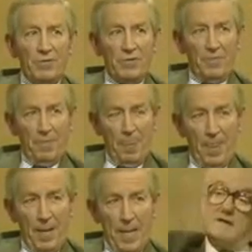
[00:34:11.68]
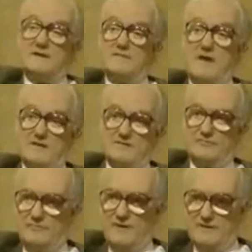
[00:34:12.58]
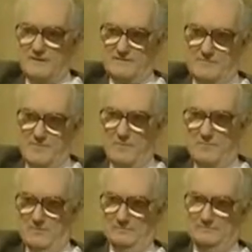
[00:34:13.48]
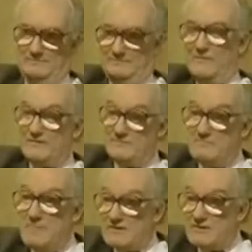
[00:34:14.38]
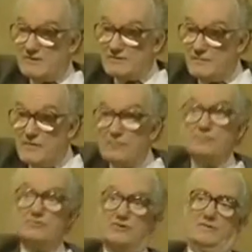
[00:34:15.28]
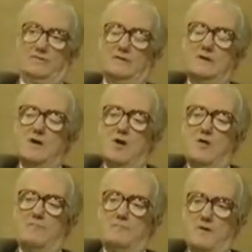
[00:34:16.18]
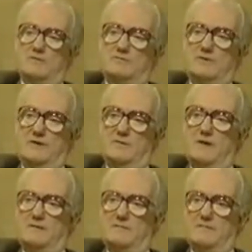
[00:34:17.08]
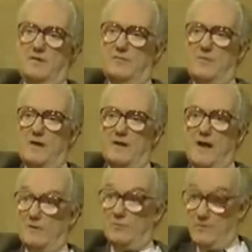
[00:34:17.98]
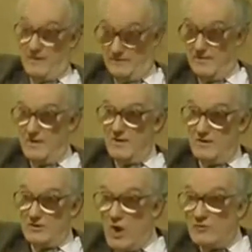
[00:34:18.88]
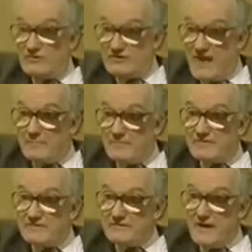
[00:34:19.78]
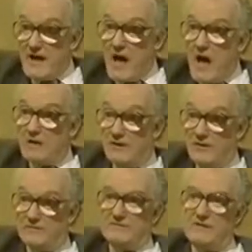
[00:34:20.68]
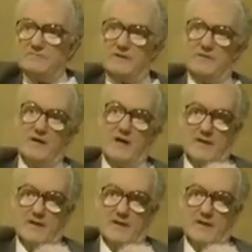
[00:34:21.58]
And it does give us, the readers, a problem. This mix, this fusion of poetry and metaphor on the one hand with concepts, hard concepts on the other,